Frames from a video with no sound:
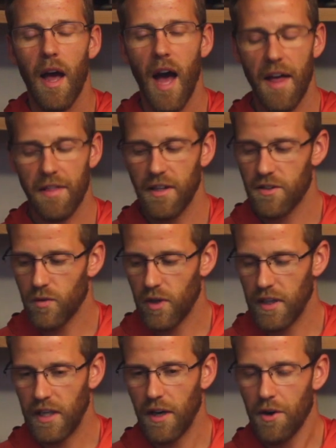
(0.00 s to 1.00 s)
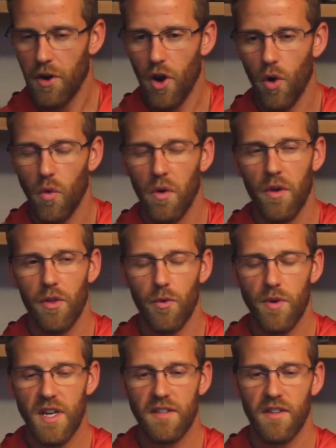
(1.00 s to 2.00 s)
Athletes really need to know the
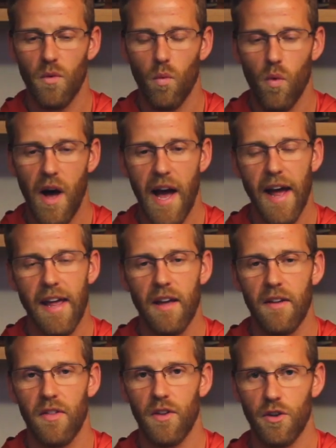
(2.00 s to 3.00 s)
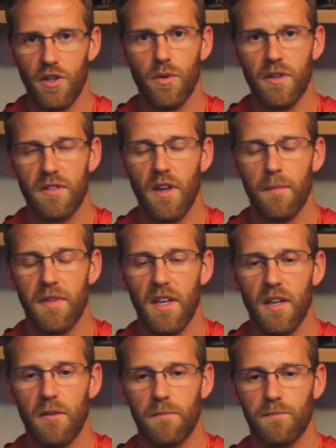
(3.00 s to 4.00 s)
reason why they're doing
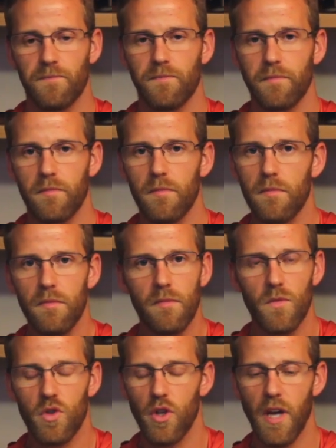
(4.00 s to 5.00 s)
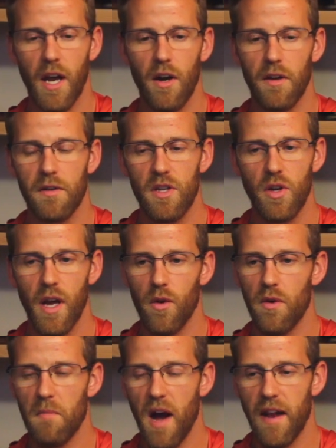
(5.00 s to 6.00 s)
something. So you gotta
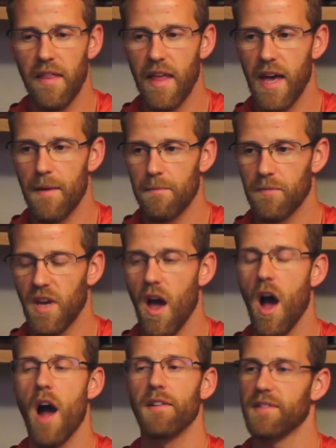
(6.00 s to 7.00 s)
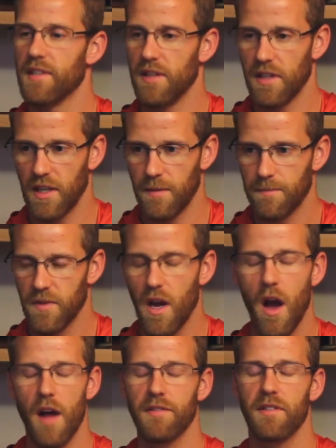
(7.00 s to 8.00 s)
remind them constantly,
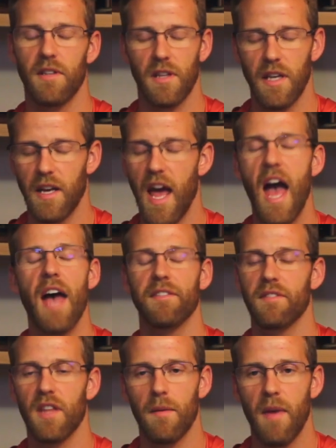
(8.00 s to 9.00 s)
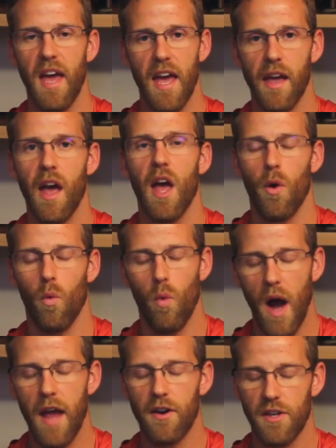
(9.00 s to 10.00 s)
and ask them, hey,
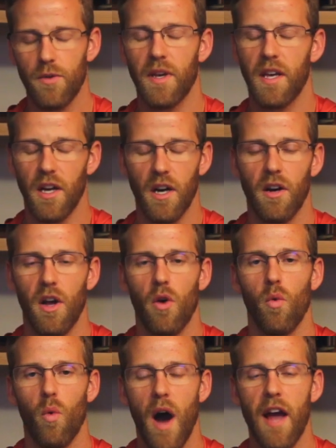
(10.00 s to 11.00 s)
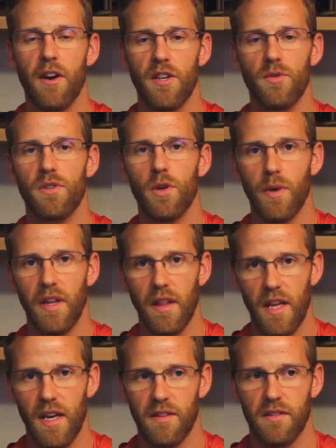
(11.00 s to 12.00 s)
why are you here? Why are you doing
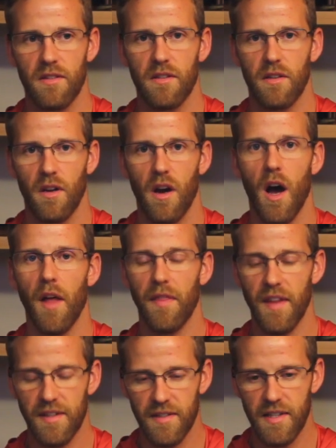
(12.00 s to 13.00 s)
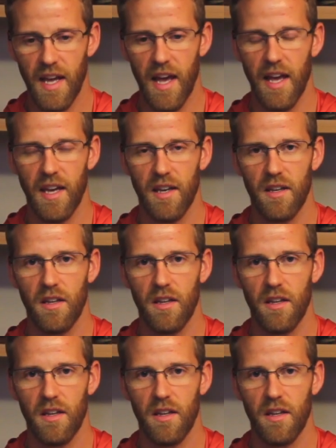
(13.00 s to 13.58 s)
this on this day?